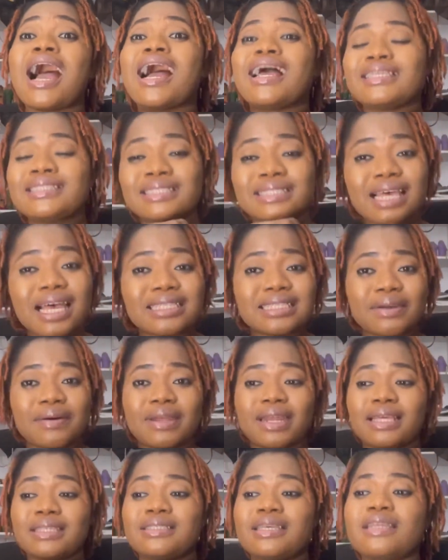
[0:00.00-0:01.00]
I sat down
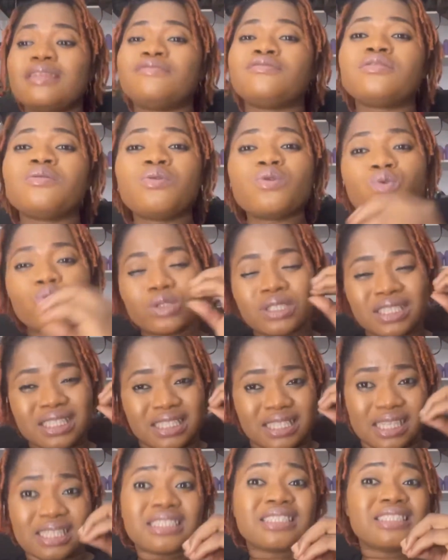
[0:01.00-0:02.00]
and I said, if someone could
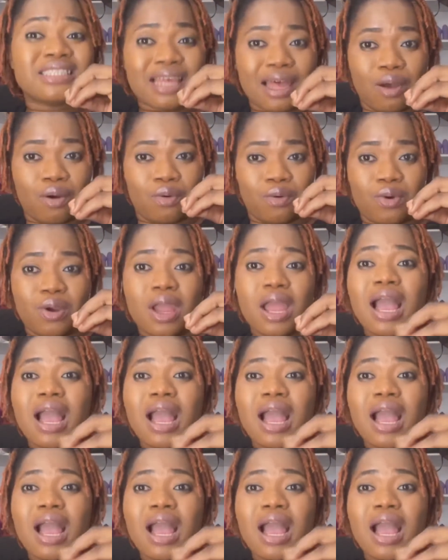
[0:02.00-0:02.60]
sit down